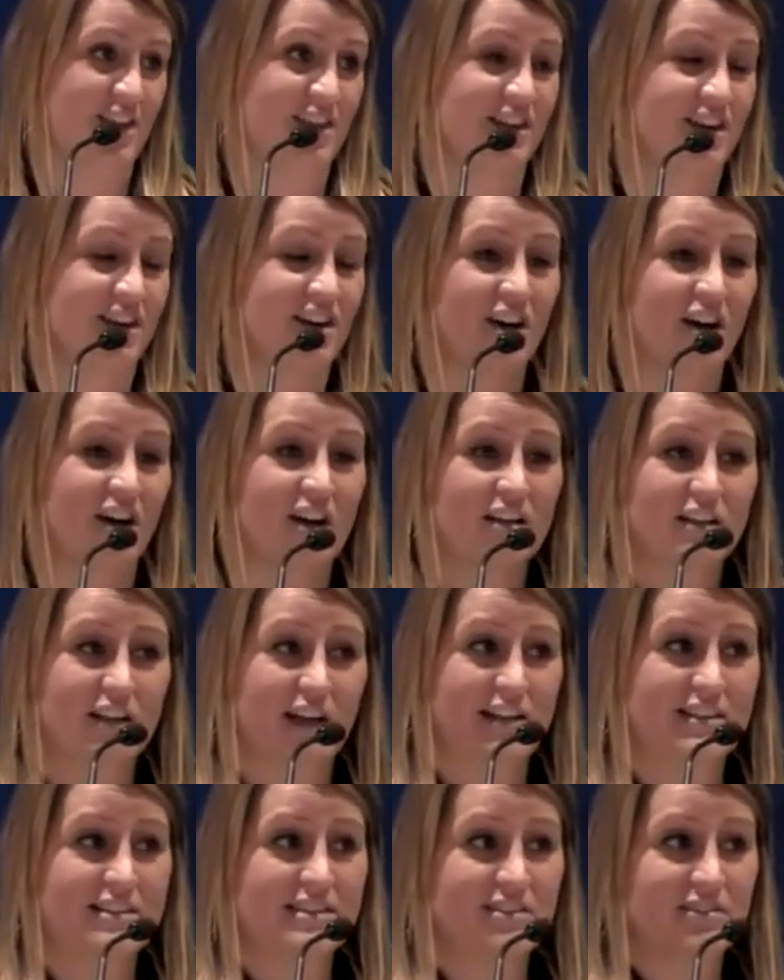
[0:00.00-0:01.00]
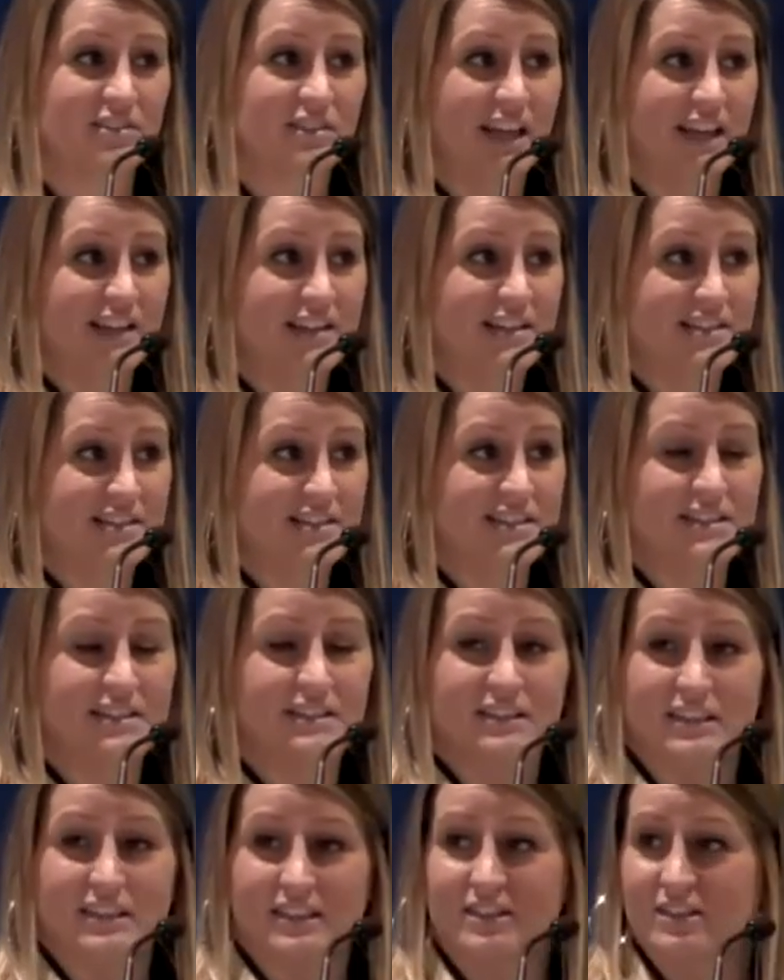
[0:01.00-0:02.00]
There are all kinds of legacy,
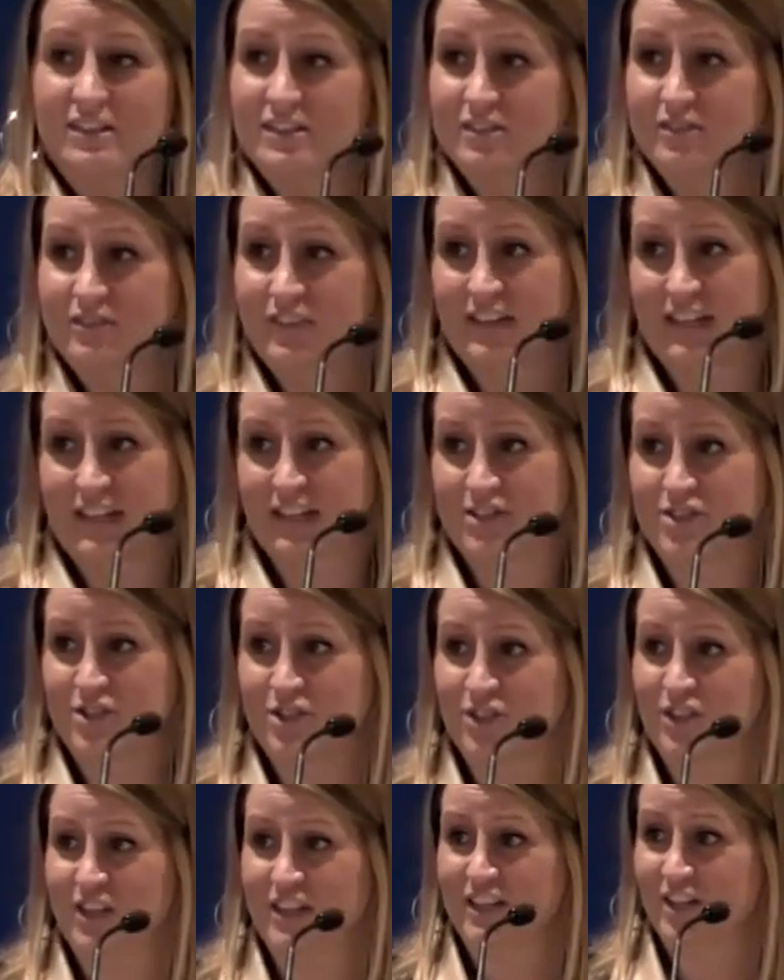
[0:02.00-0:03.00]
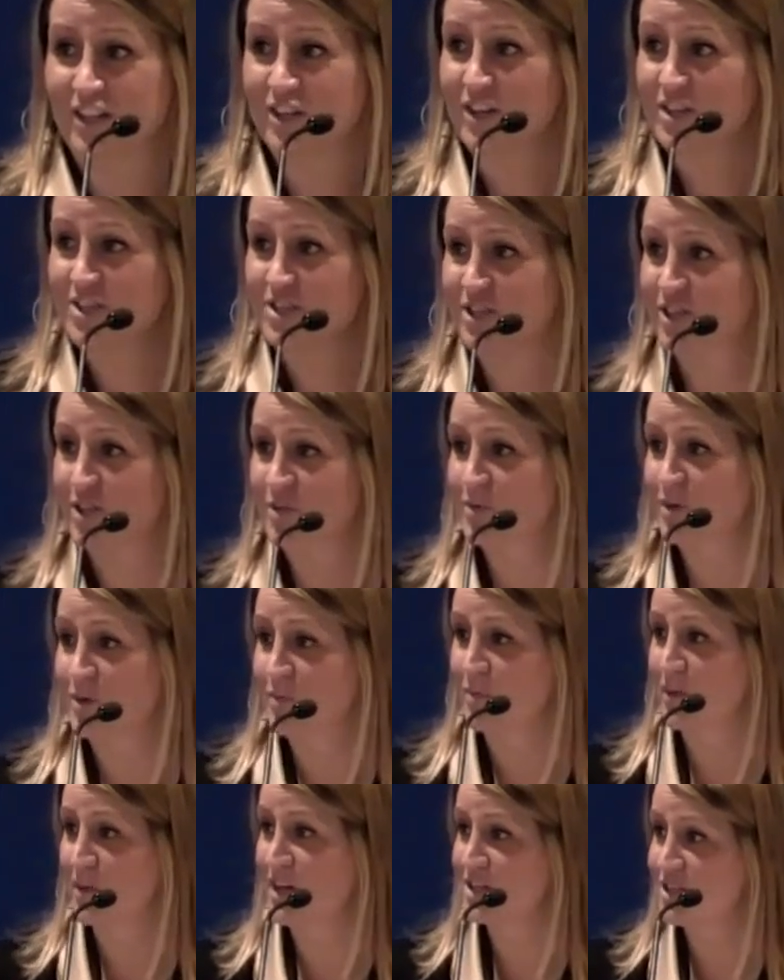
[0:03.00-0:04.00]
legal, financial, and congressional
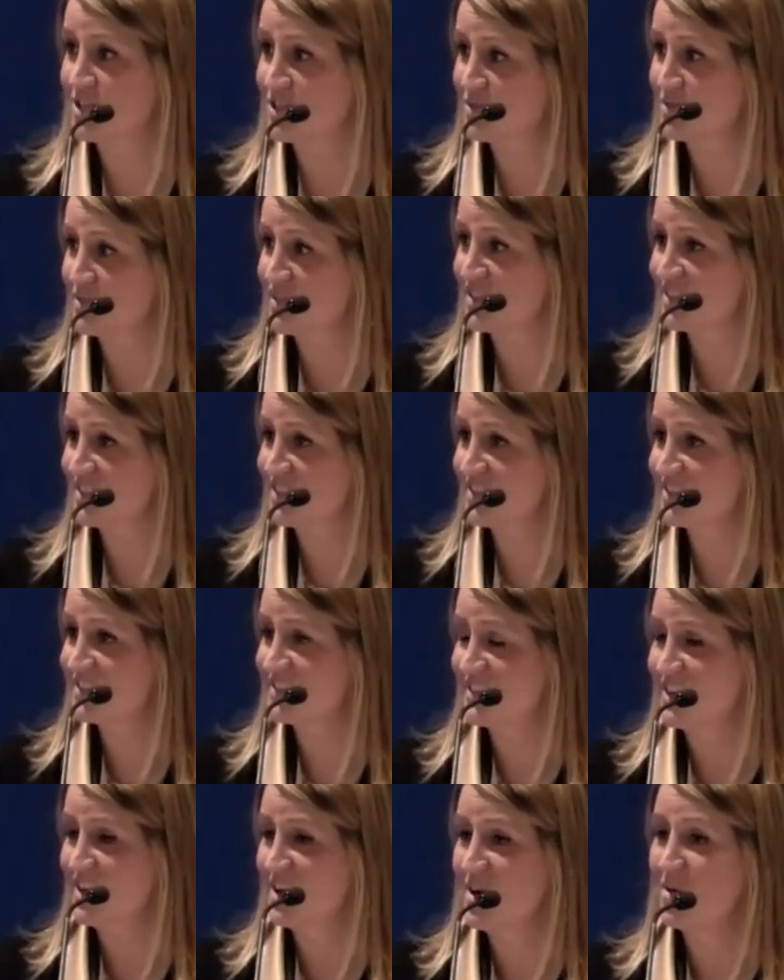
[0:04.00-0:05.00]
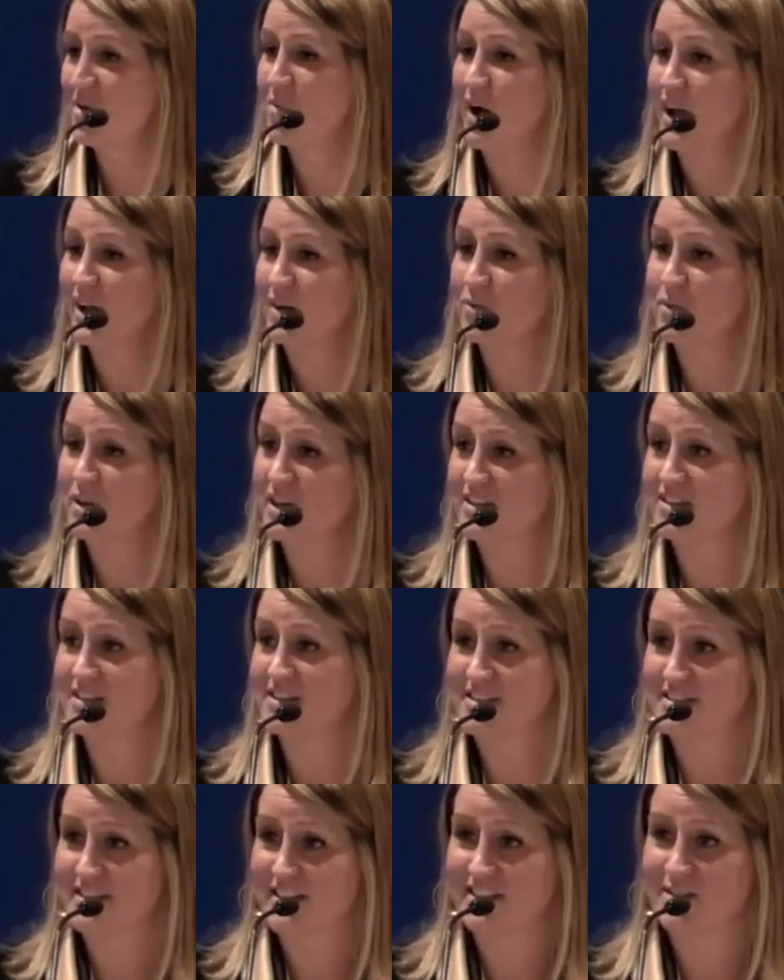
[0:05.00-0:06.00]
appropriations reasons why we as the
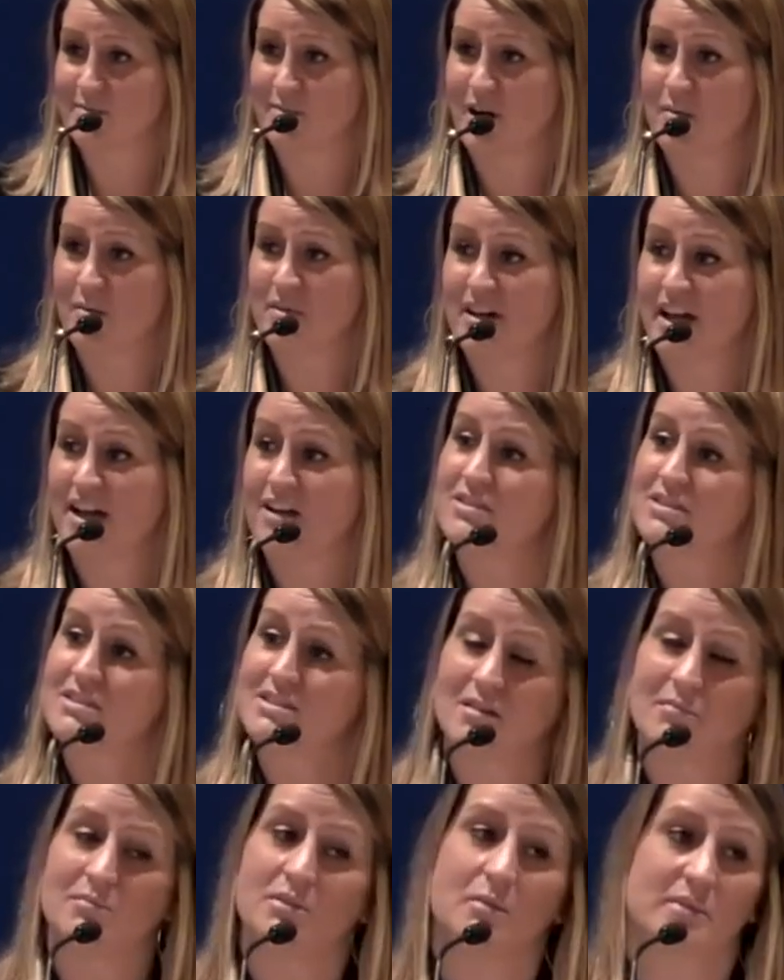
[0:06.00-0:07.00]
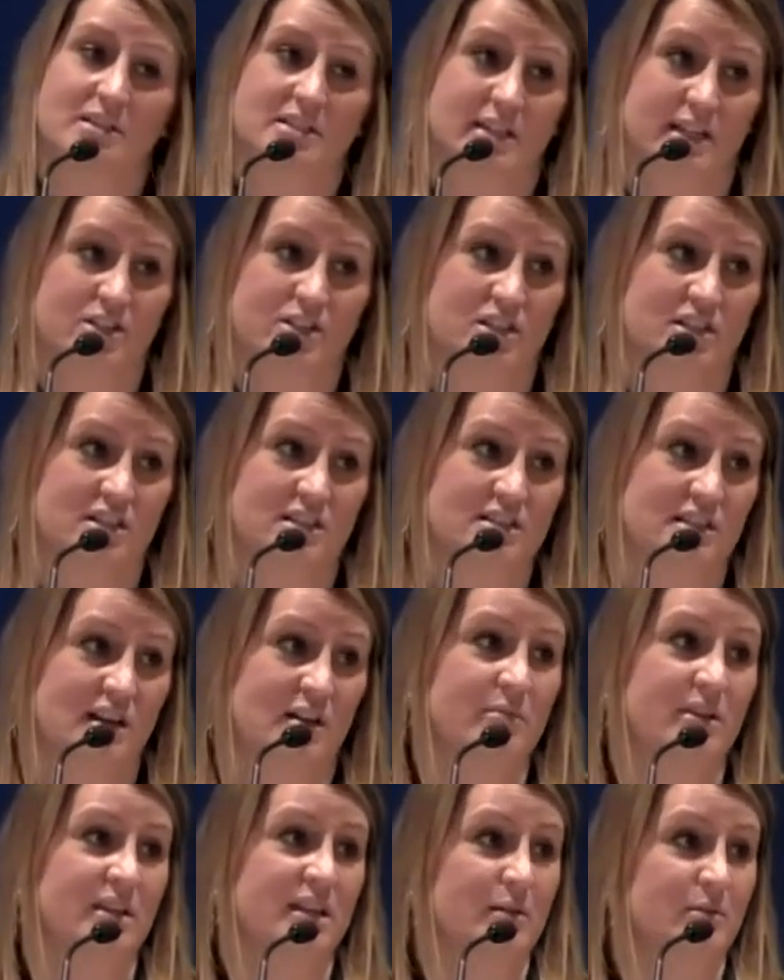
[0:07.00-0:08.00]
State Department have some limitations on
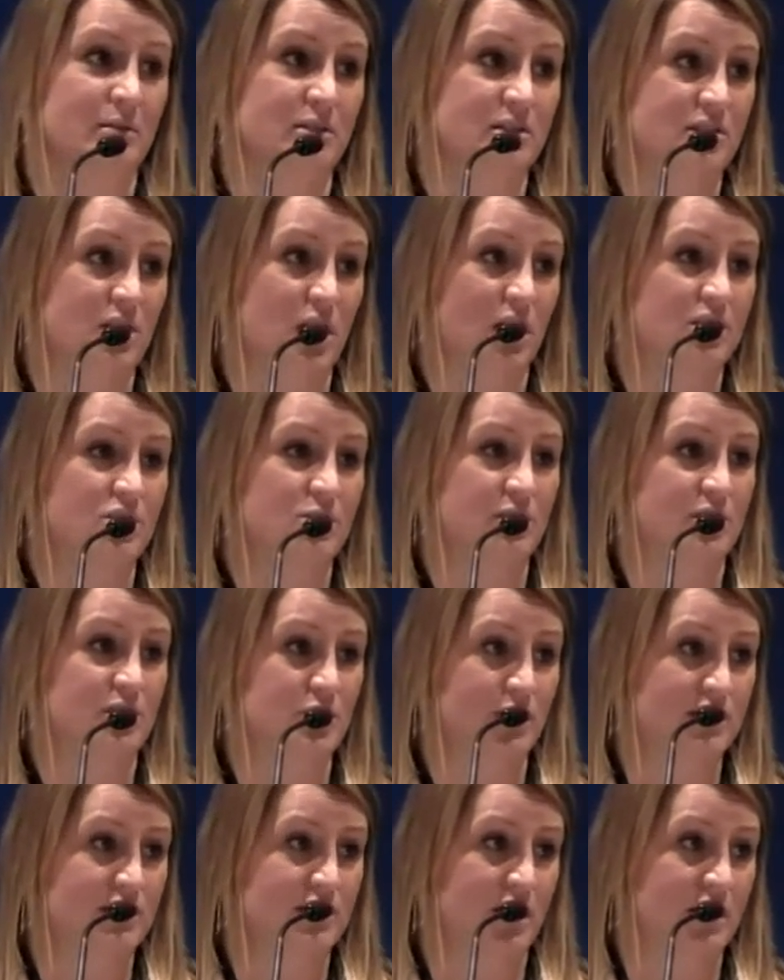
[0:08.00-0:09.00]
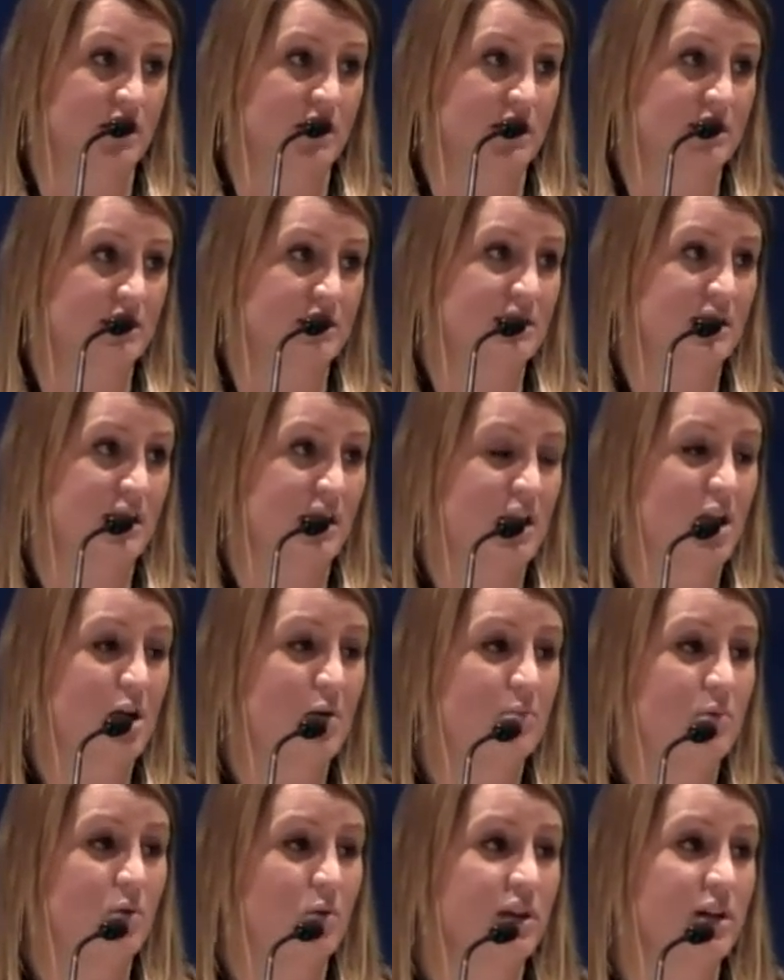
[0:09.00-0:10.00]
being able to talk to a US audience,
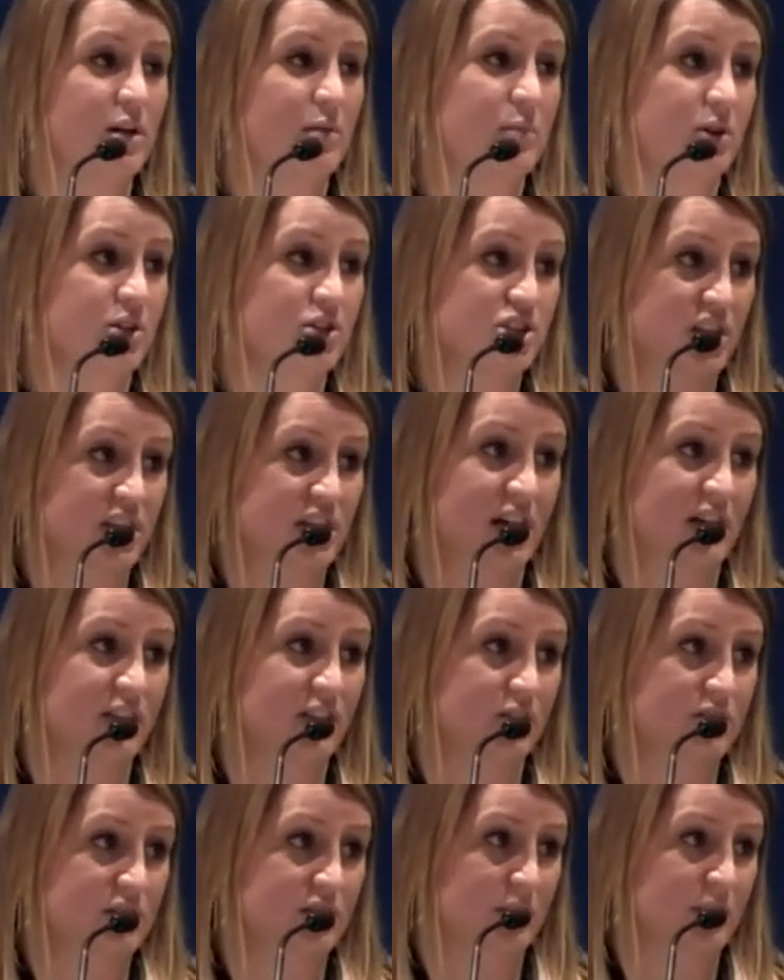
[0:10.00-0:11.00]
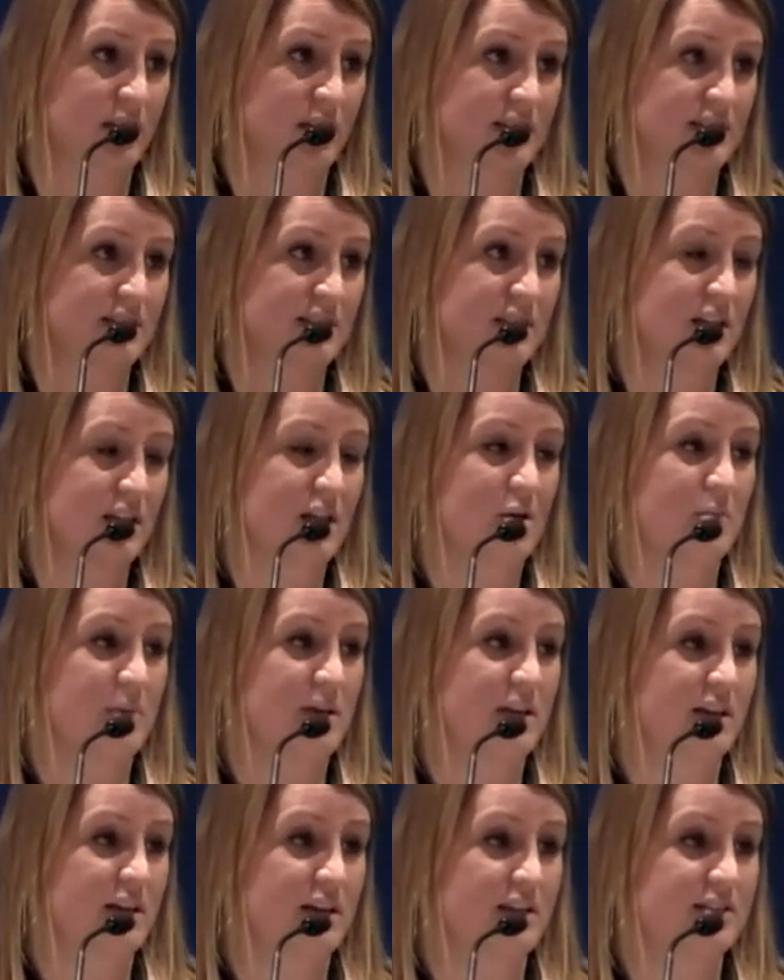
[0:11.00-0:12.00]
but we are pushing on those limits
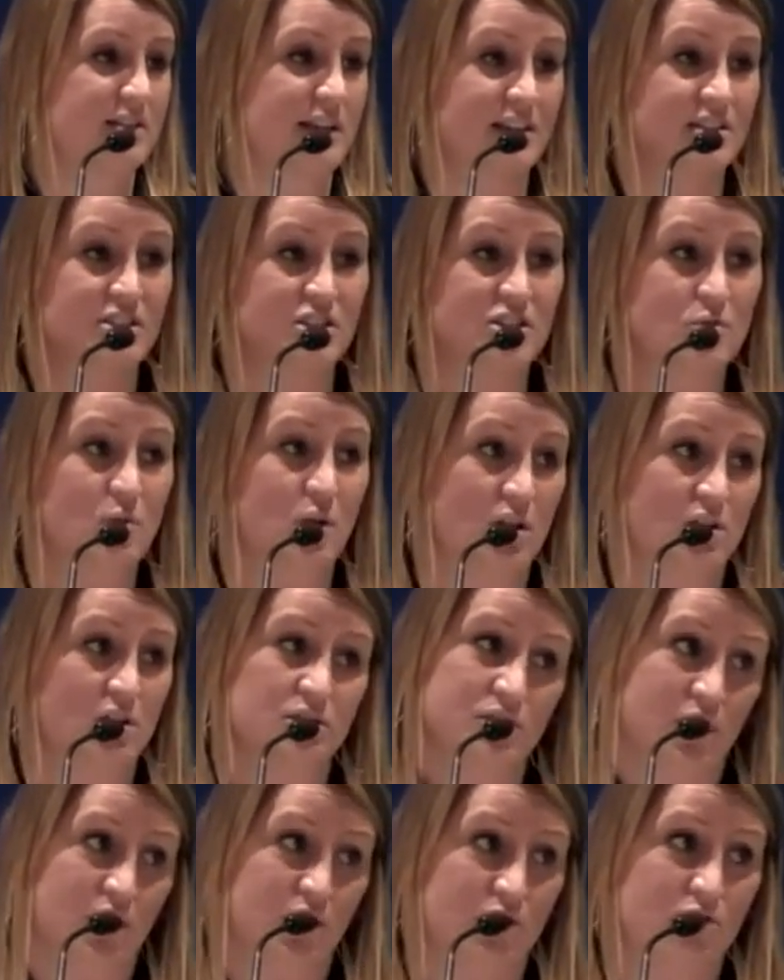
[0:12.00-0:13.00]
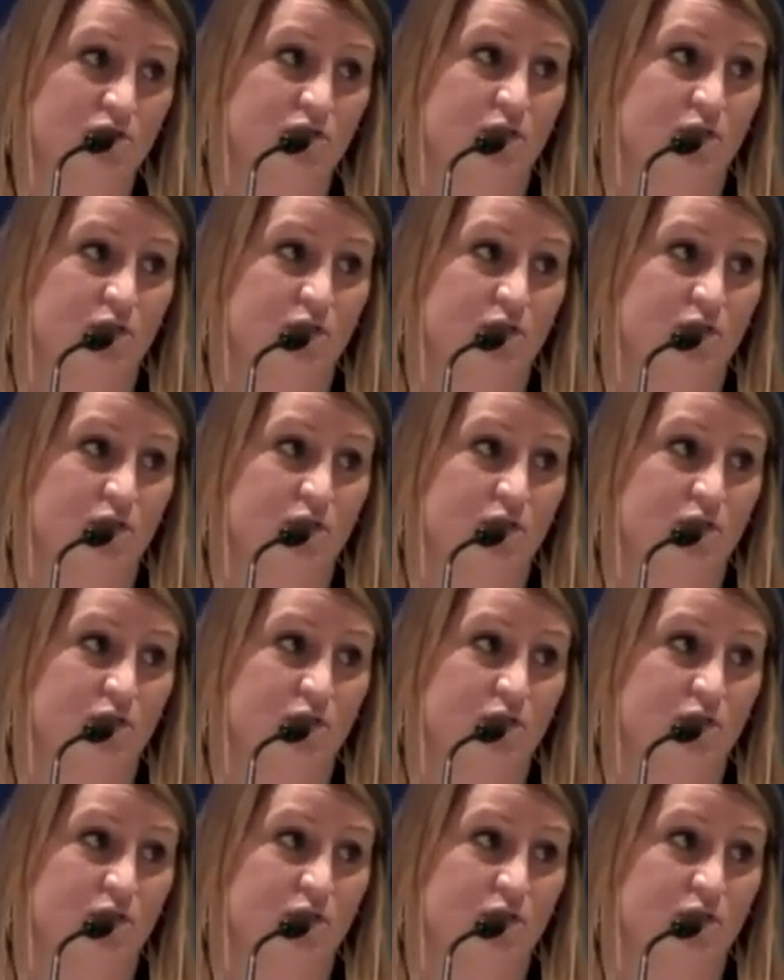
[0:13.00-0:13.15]
because, as you all know